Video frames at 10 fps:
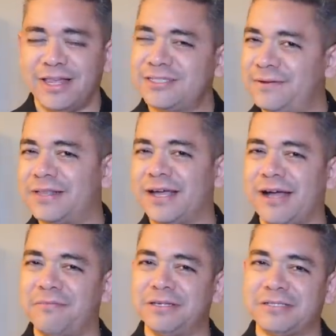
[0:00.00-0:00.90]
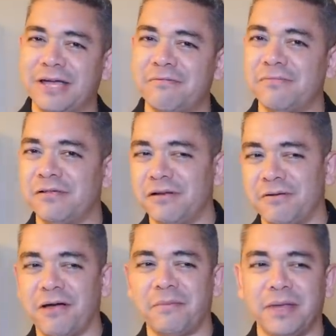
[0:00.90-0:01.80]
Let us know in the comments down
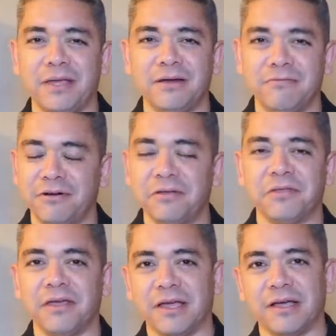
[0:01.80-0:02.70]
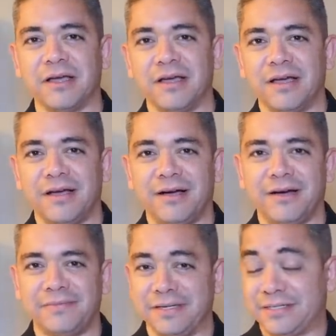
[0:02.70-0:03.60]
below. I mean, what do you think?
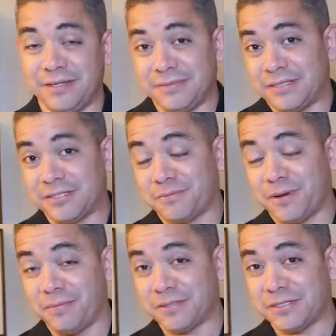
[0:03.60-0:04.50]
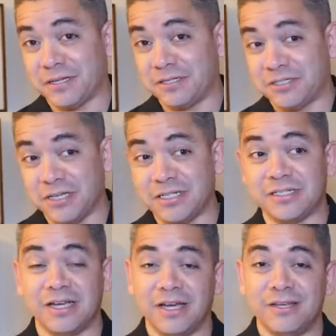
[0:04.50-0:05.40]
Uh, it seems that this is pretty much
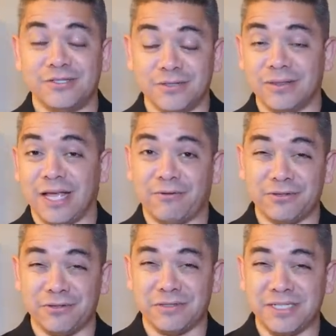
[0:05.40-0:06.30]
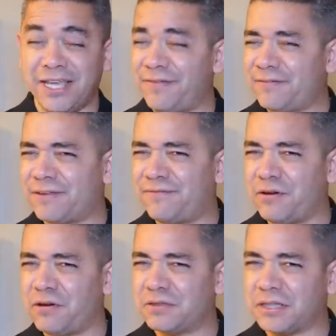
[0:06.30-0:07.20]
legit. Do you like what you see, even if the
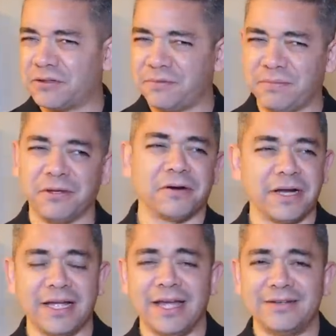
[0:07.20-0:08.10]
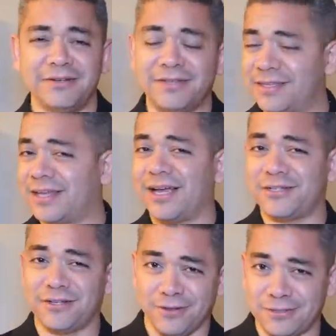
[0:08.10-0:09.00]
photo's a little blurry? Do you think the guy
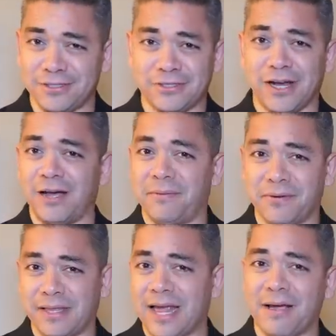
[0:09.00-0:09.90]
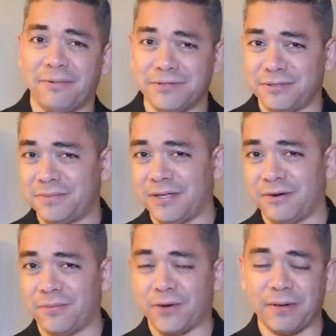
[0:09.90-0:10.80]
should lose his job or that Apple should be a
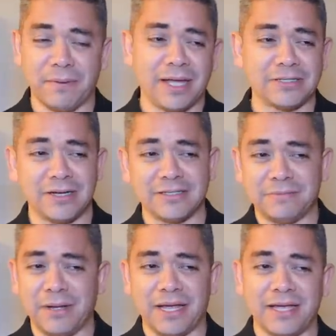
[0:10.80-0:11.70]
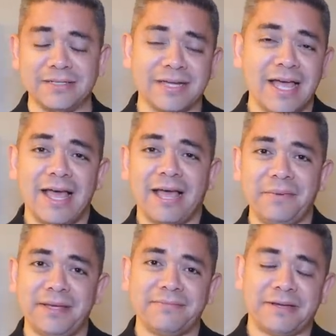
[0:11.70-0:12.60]
little more compassionate? Because in my case, I
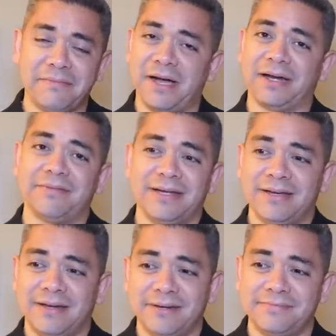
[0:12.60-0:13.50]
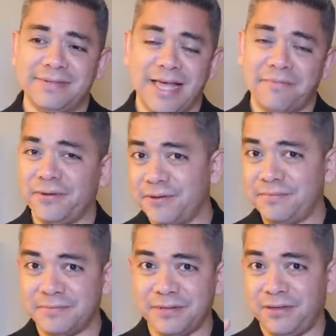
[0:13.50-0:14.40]
mean, come on. Uh,
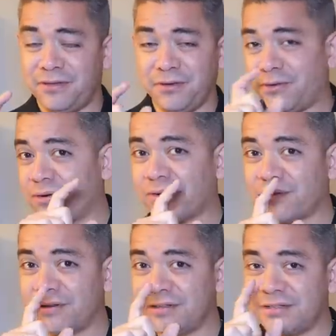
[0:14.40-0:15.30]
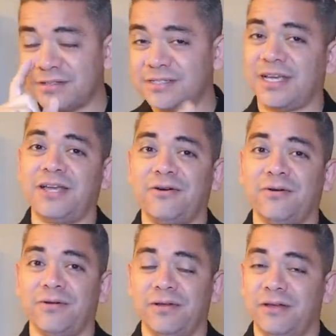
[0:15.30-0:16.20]
Apple, your
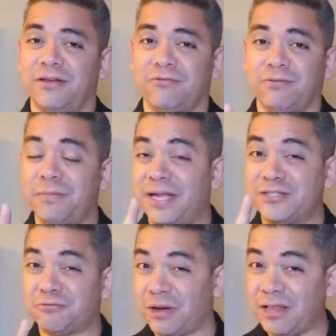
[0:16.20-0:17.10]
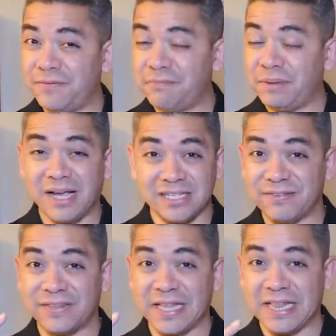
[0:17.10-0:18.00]
cycle remains relevant because
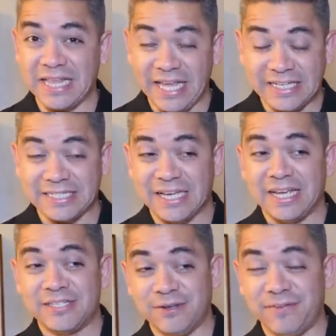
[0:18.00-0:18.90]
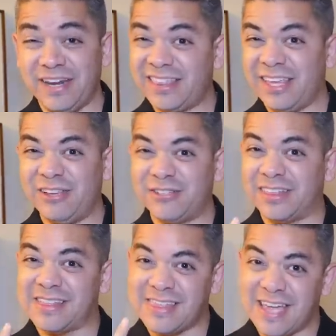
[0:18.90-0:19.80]
of the leaks. So if anything, you
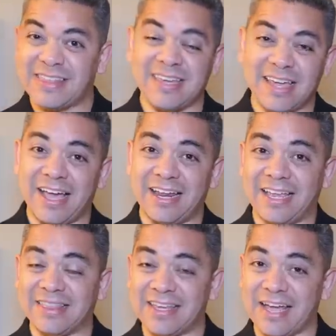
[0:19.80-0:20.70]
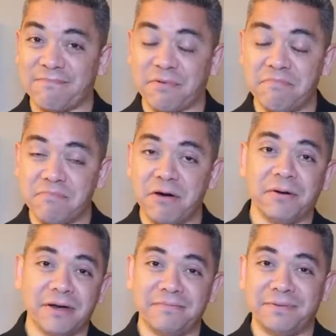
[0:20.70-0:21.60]
should thank the guy and get the guy
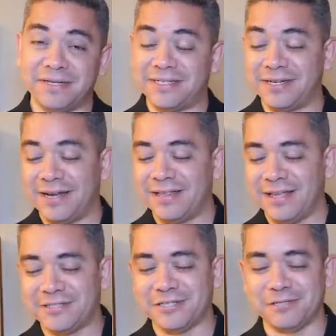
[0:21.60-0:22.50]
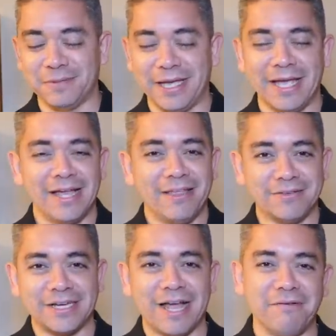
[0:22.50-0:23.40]
promoted. But that's just me.
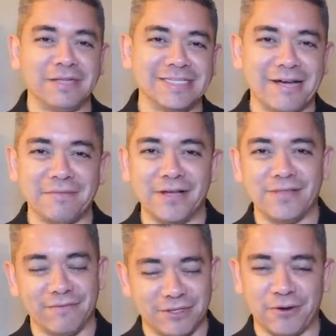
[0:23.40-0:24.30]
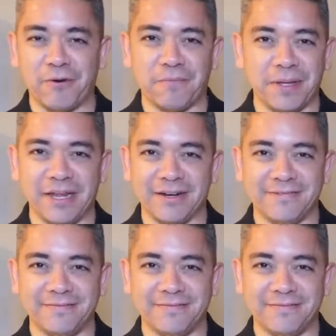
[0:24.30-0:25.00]
Leave us a comment down below. We'd love to know your opinion.